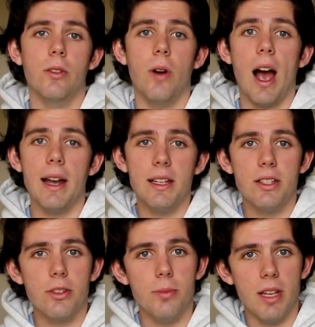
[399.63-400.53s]
I need
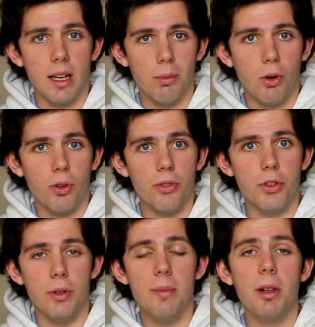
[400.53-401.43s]
to be able
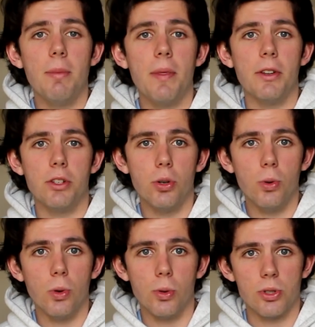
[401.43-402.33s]
to implement the
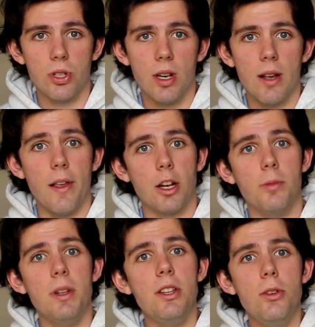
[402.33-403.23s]
tools that could
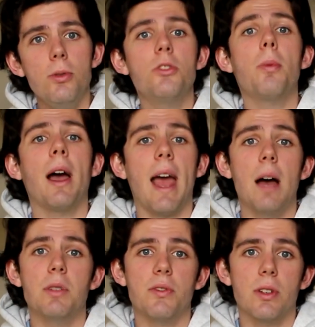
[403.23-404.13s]
be used by
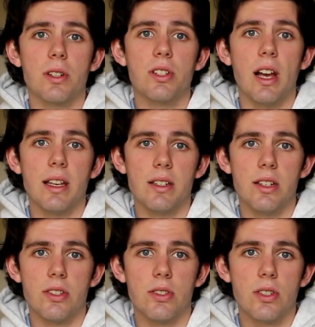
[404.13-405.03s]
atmospheric
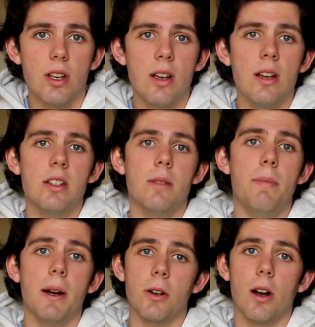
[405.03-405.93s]
scientists to
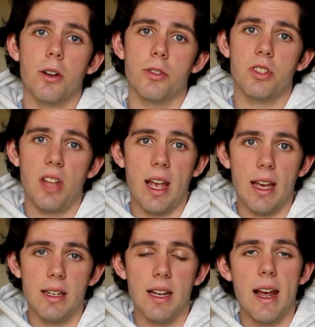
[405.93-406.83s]
better
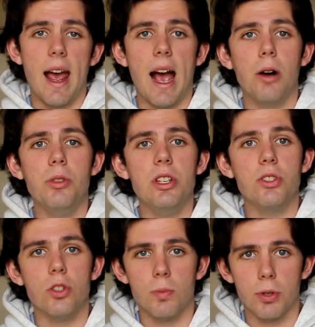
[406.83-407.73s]
understand how
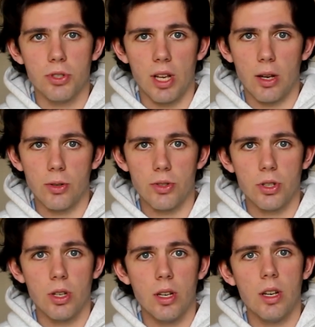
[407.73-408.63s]
these
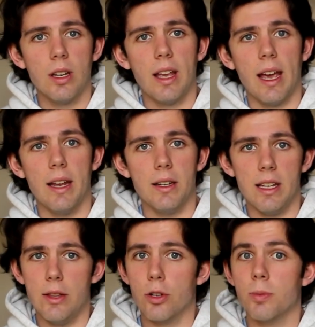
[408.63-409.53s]
supercells can
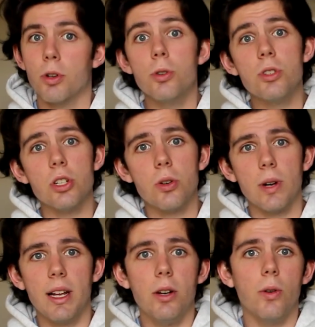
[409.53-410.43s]
either produce a
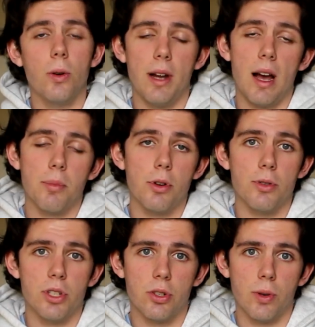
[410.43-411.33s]
tornado or not
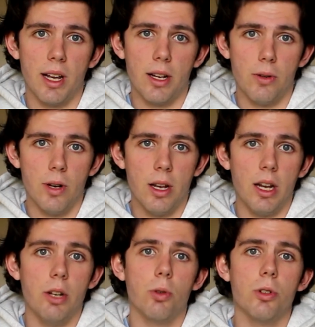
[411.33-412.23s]
produce a tornado
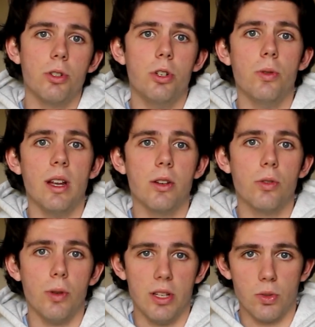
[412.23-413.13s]
in order to
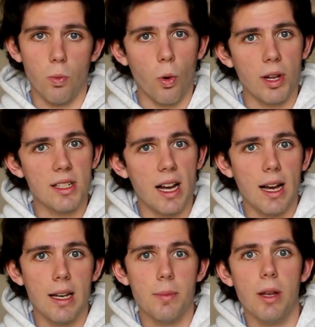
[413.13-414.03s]
increase warning
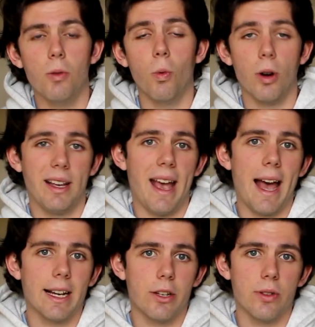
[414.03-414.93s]
time and warning
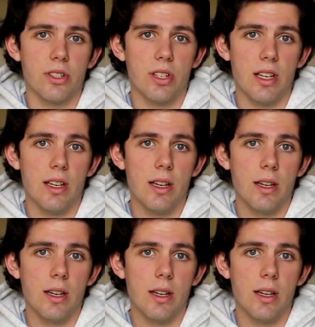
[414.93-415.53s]
accuracy,